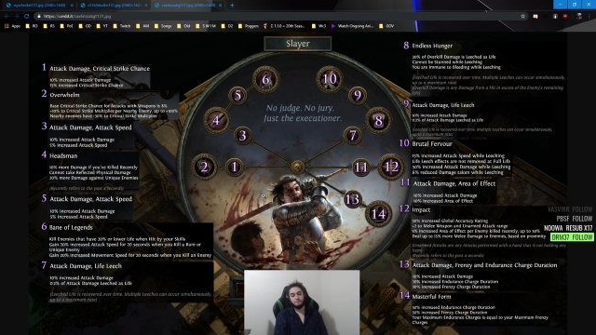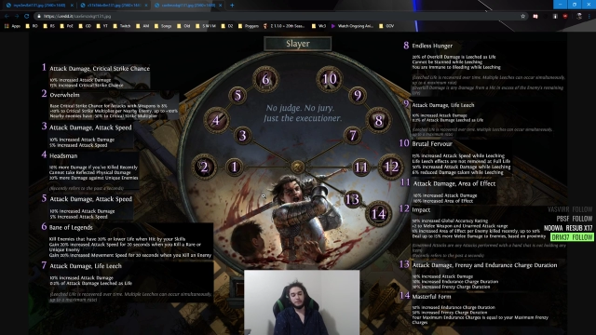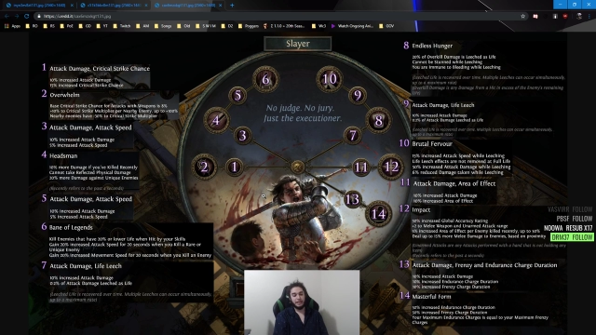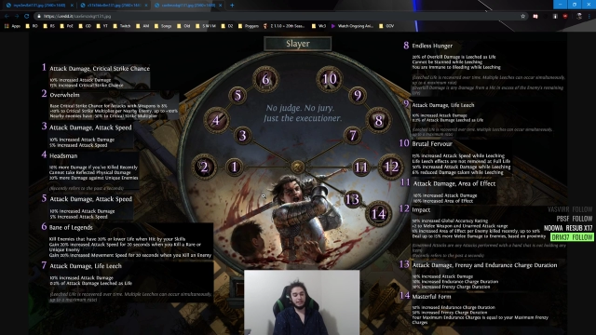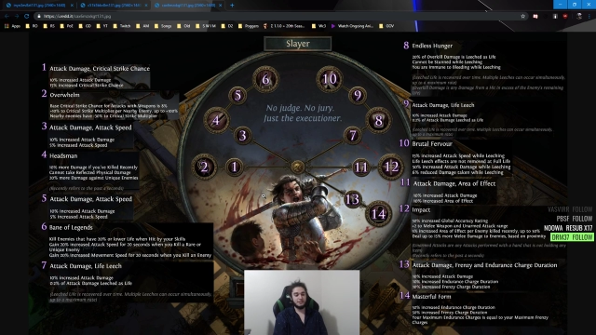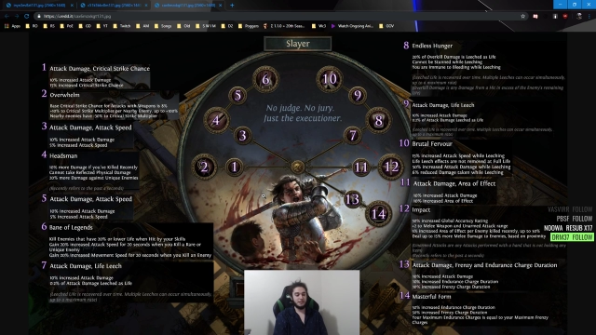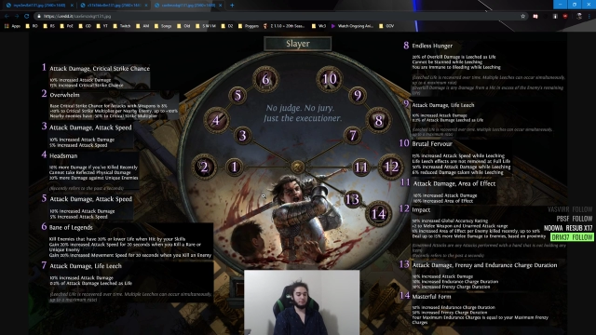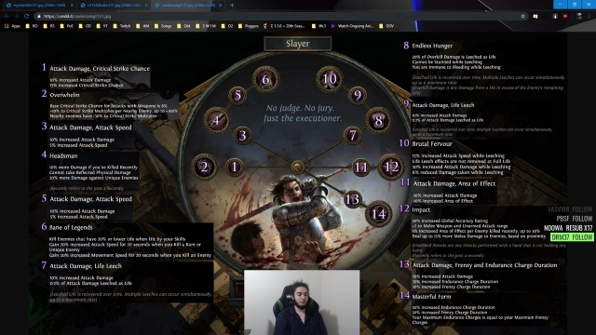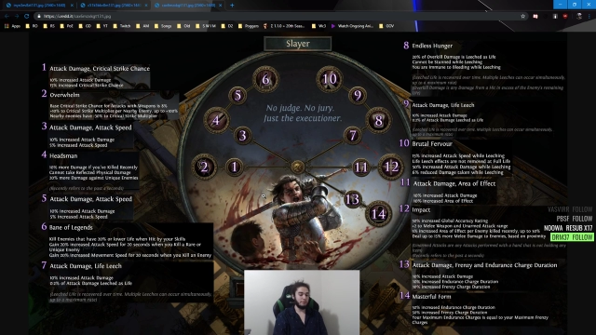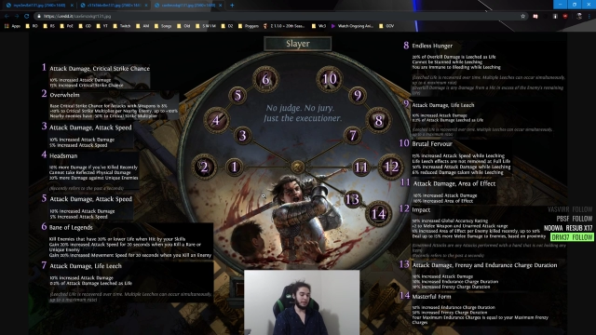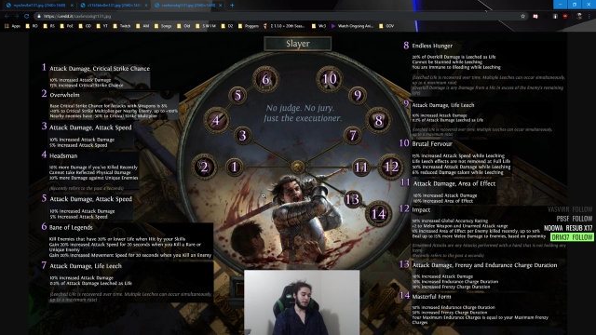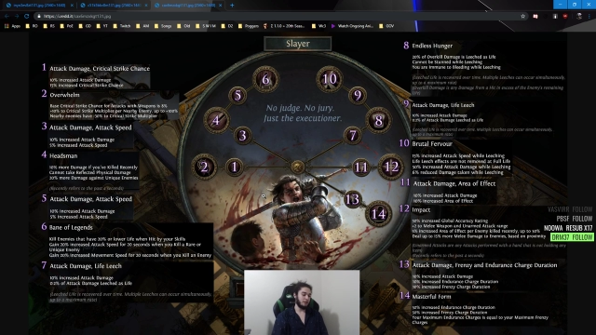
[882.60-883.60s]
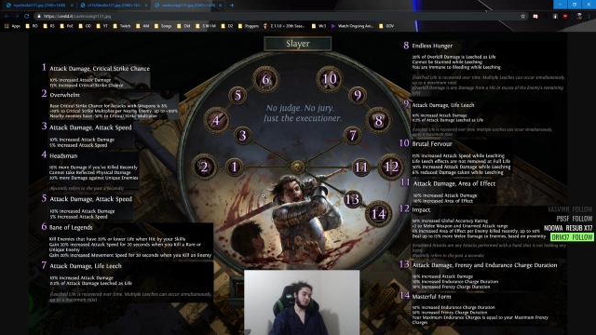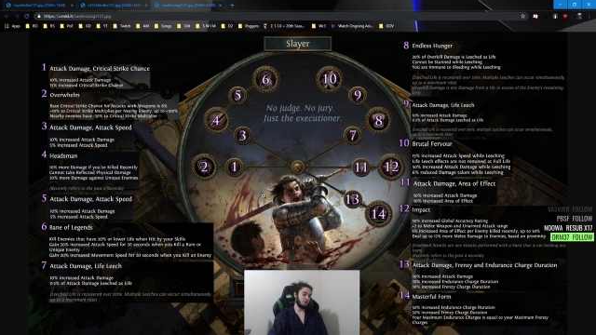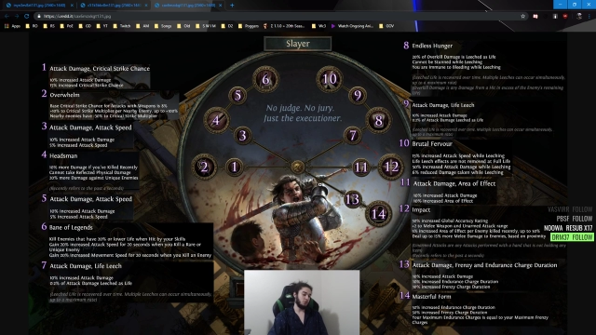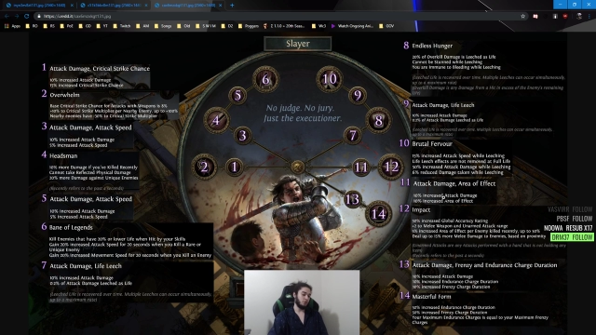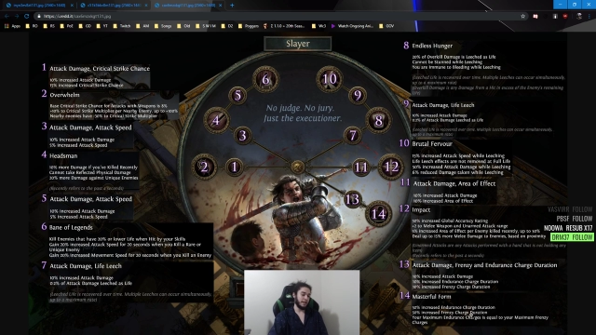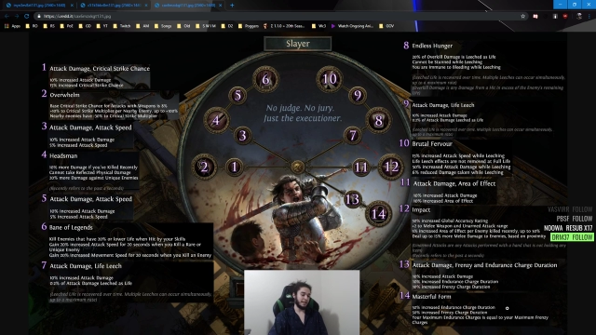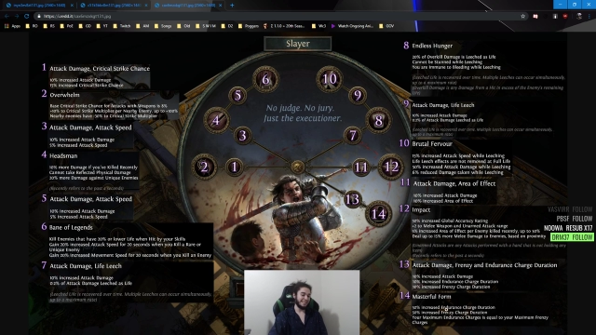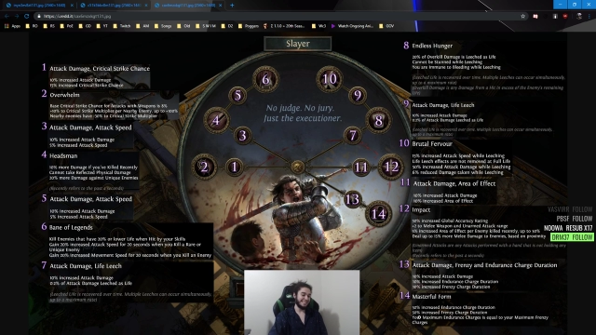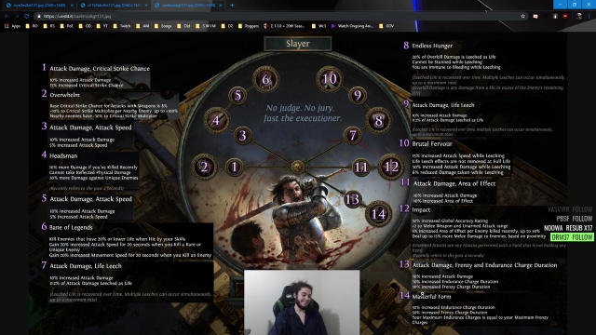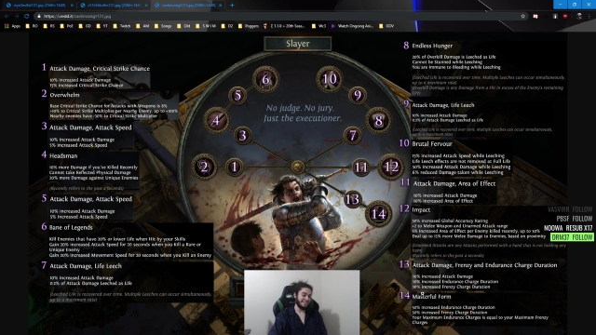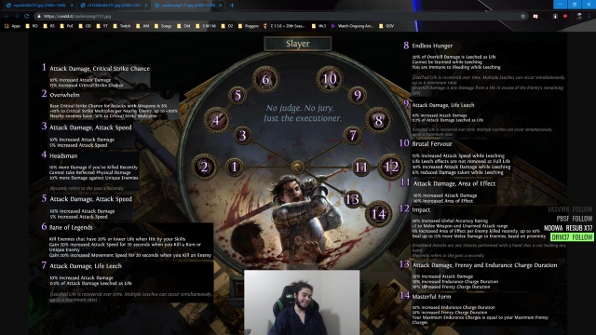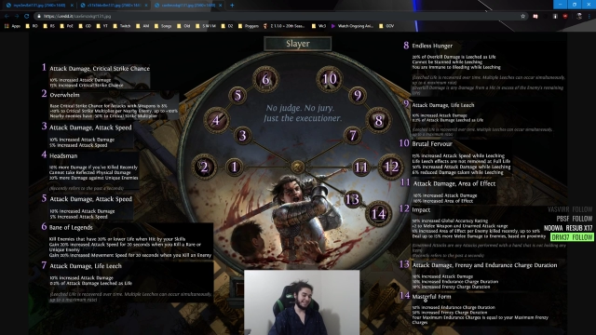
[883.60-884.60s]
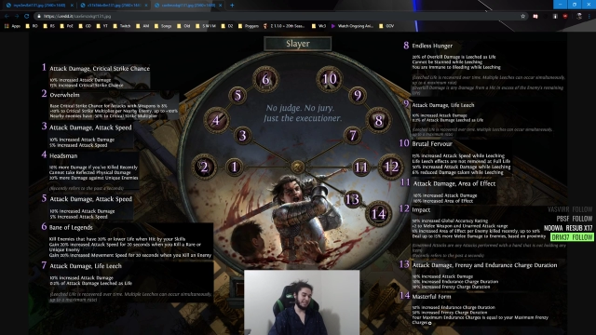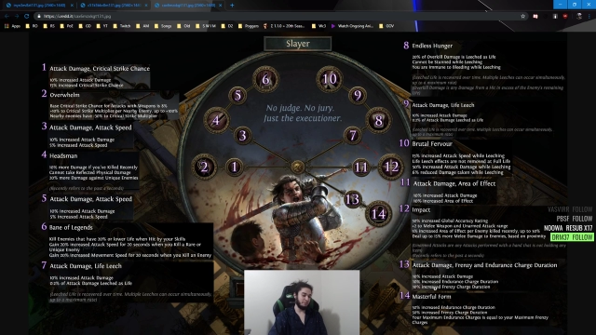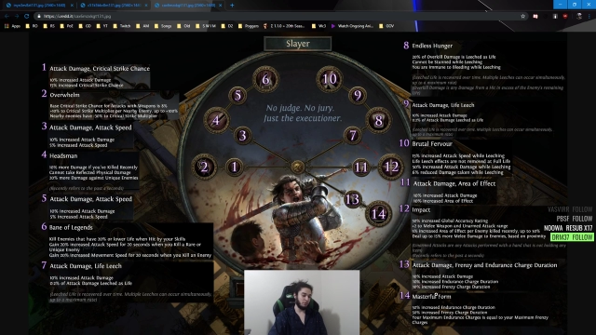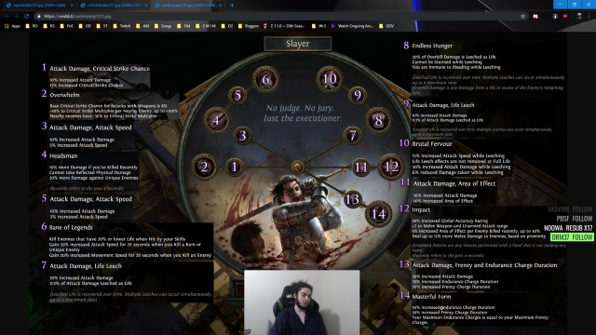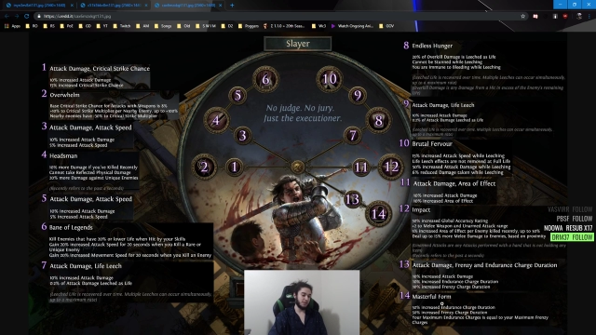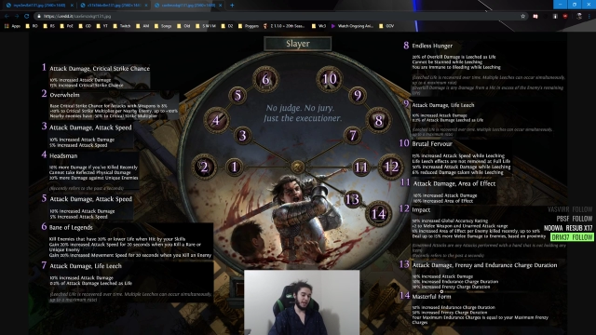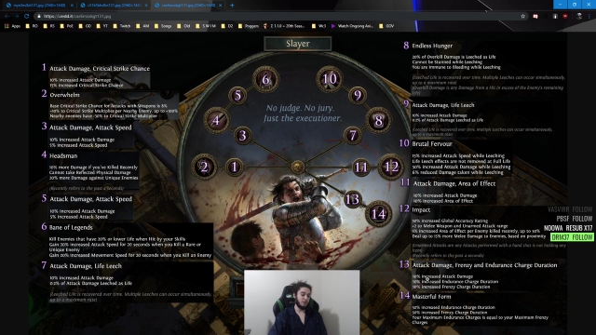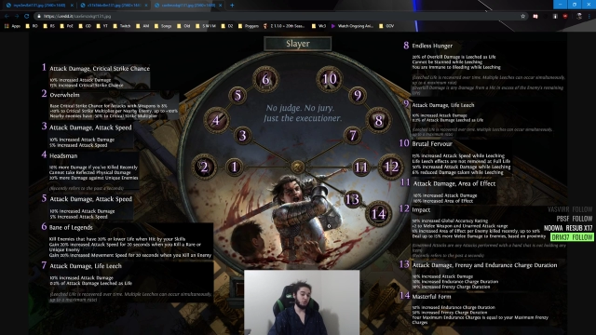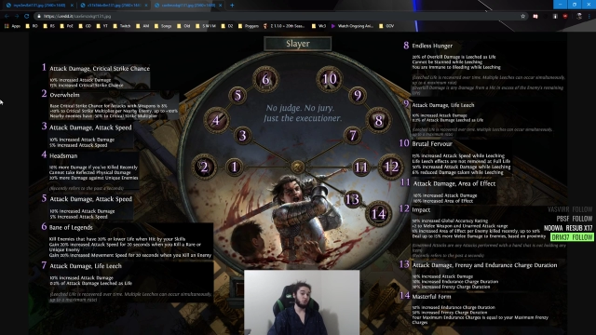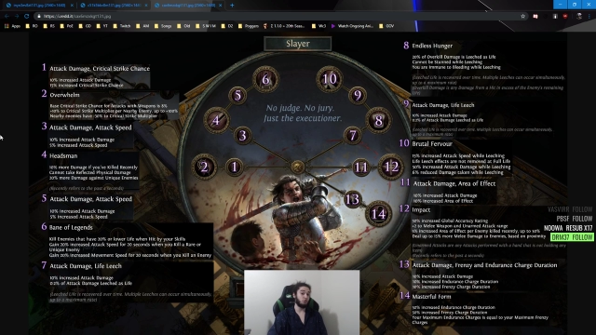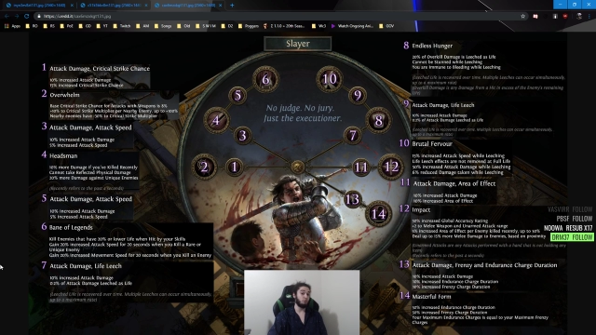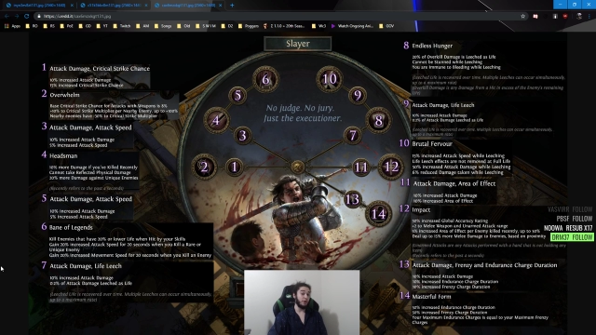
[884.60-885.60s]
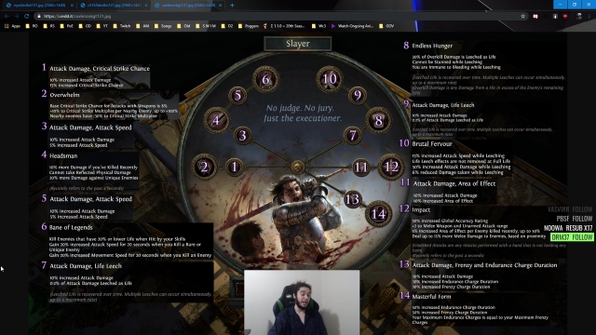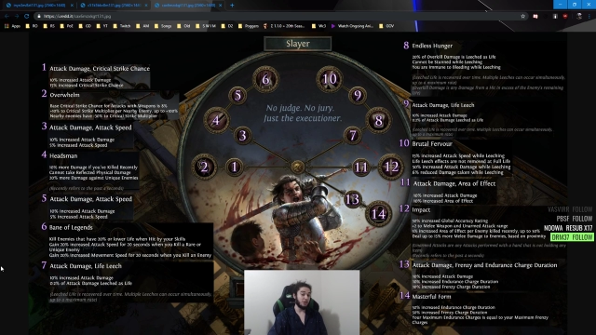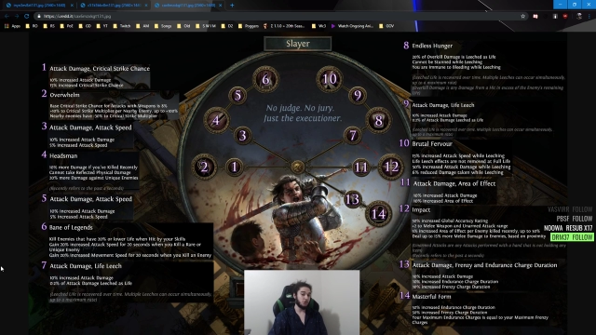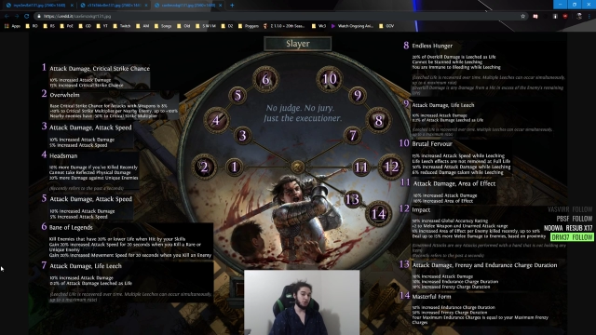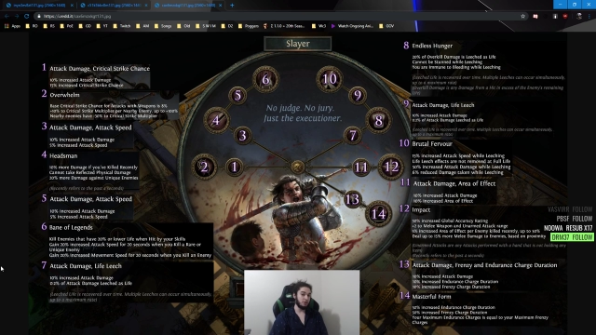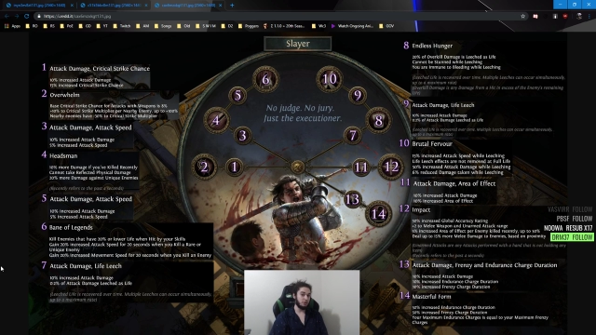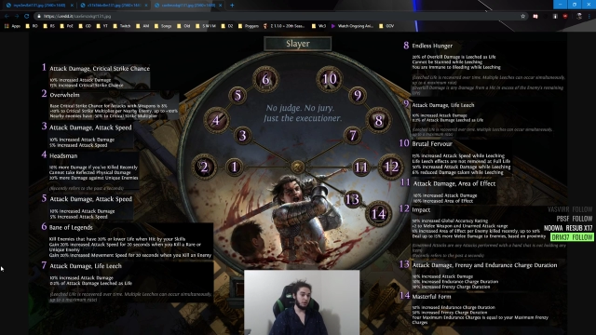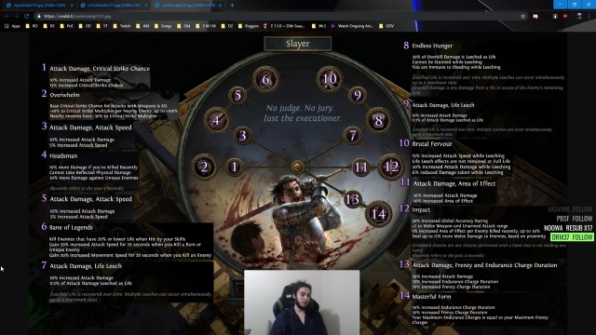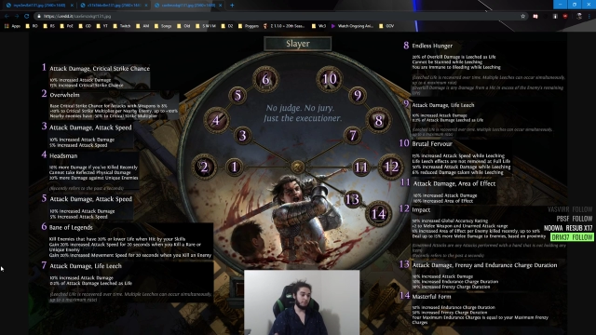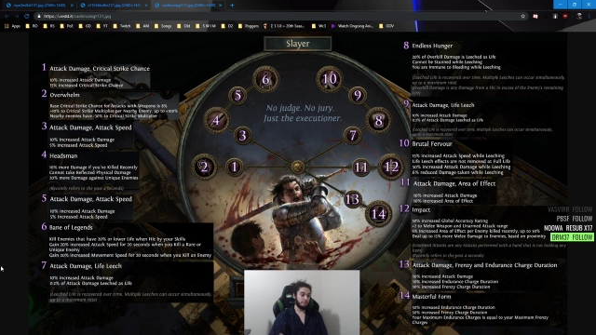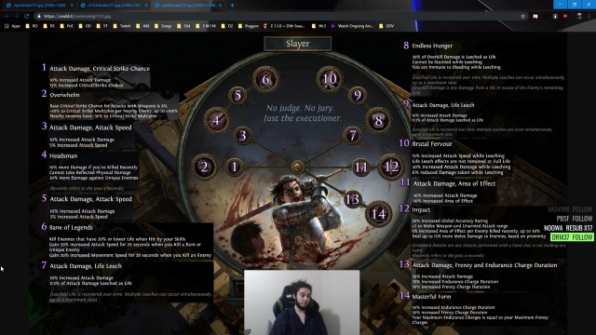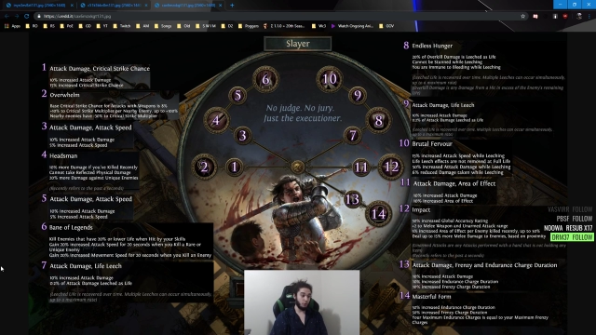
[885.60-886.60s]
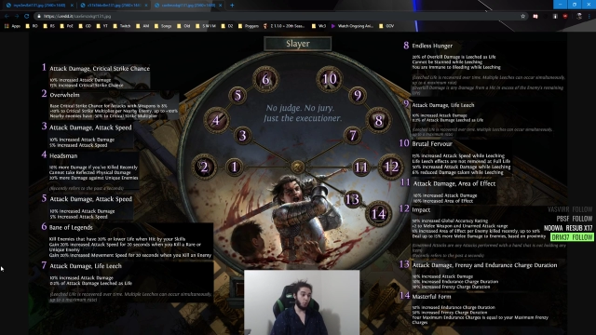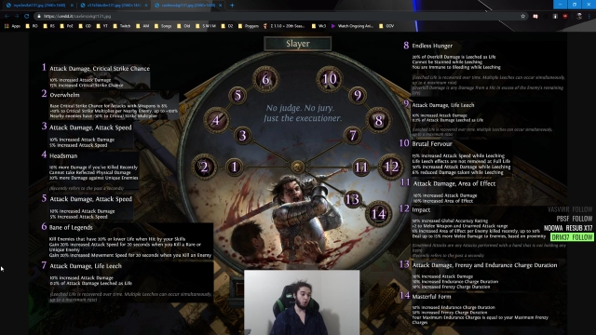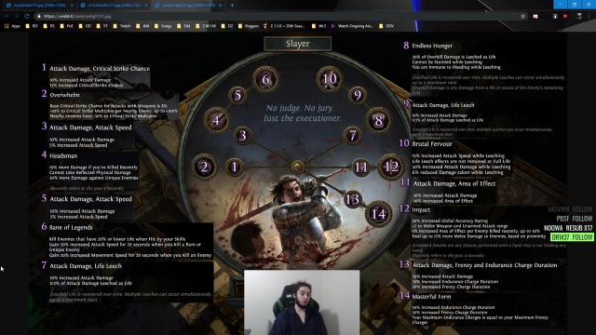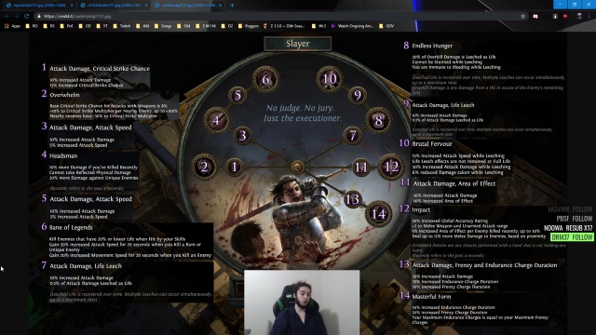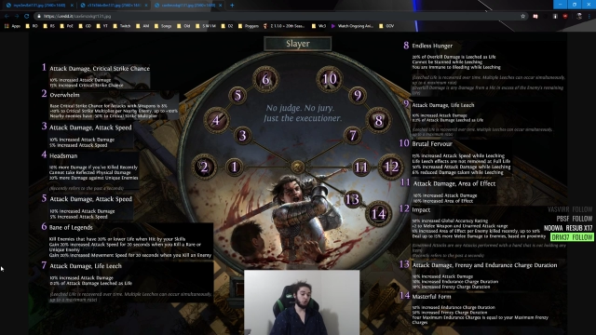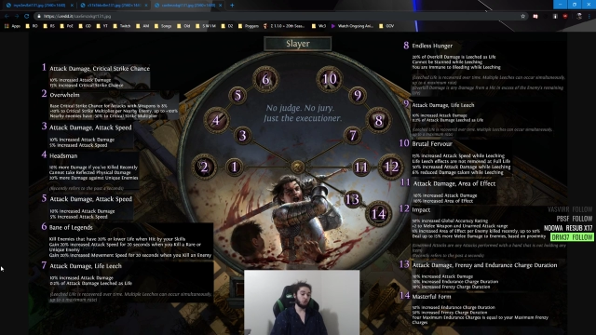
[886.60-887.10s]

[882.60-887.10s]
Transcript: No face is visible, so there are no lips to read.